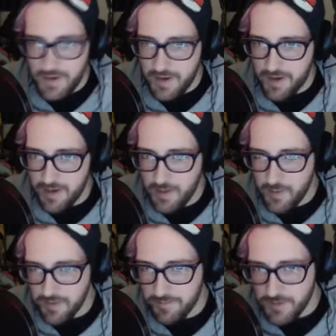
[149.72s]
but not
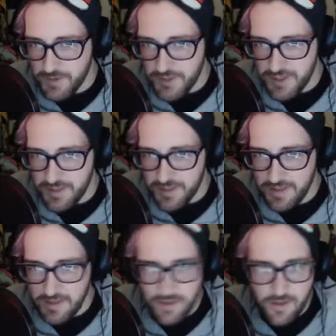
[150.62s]
alone,
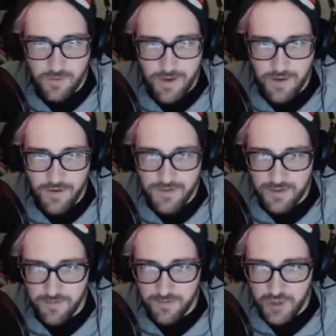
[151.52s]
unfortunately. Look around and
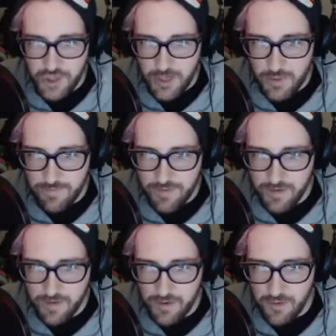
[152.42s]
search for a shadowy
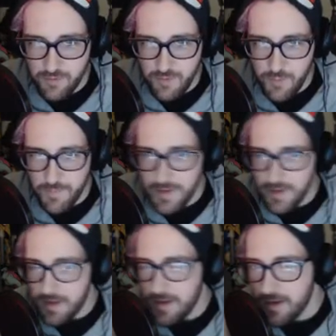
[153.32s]
figure in your room.
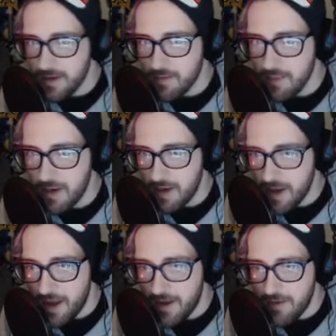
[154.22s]
He can be
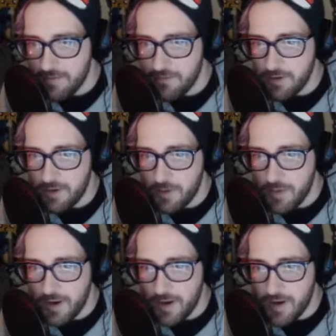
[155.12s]

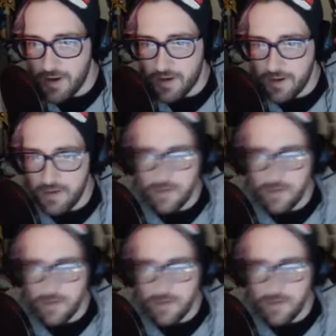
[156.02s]
everywhere.